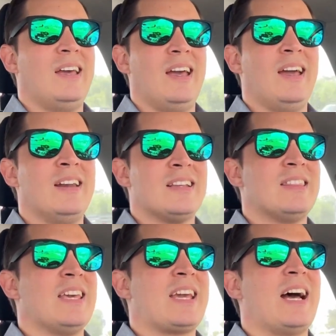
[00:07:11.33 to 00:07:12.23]

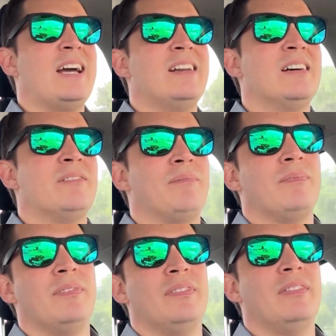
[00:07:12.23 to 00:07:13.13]
And they kind of
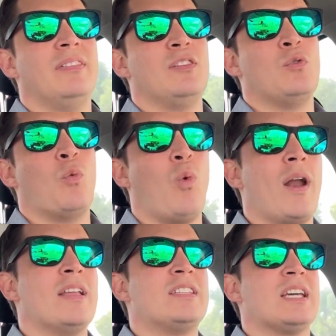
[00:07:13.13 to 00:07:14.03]

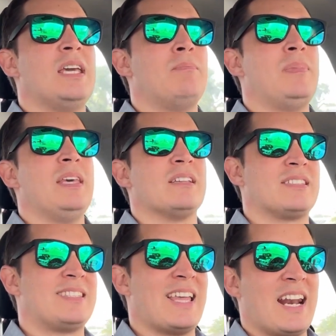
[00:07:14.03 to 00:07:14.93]
wanted to keep the
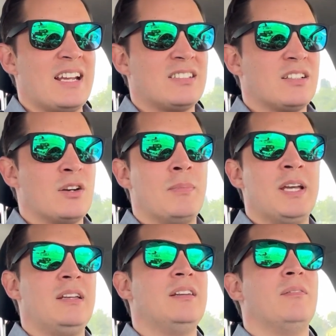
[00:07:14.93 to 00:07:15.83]
aesthetics a little
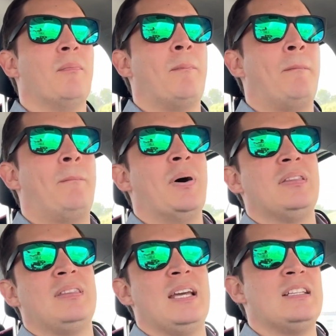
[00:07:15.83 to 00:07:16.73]
bit,
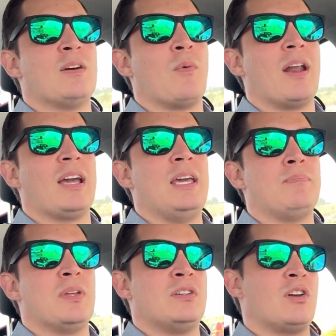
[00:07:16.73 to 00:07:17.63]
but they didn't want to
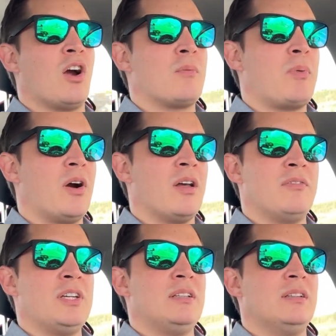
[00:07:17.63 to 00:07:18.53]
keep the dark part
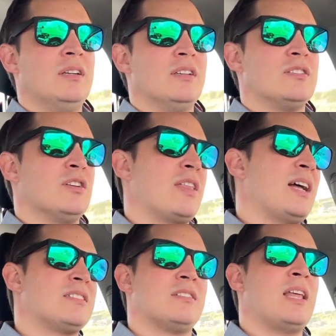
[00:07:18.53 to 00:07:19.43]
of it. So
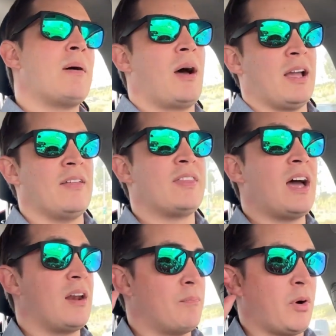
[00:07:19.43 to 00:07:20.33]
that
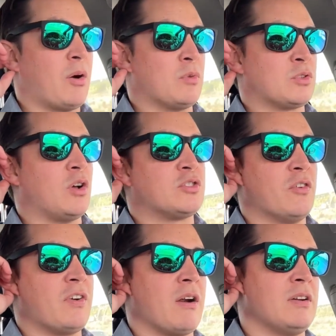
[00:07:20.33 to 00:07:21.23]
part was
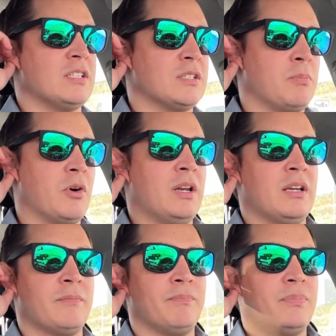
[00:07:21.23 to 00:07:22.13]
also very
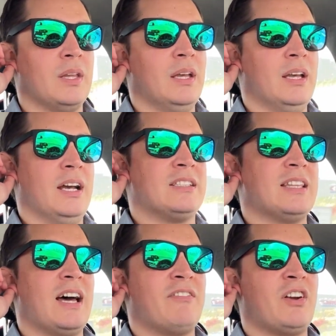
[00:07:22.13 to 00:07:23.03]
disappointing. It's
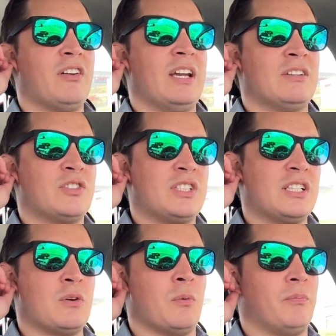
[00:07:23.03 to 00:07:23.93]
not very
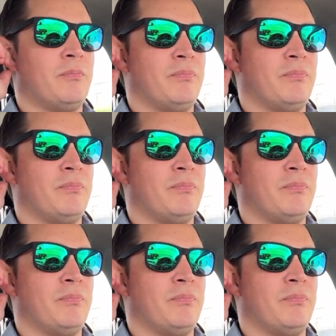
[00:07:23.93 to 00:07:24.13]
interesting to...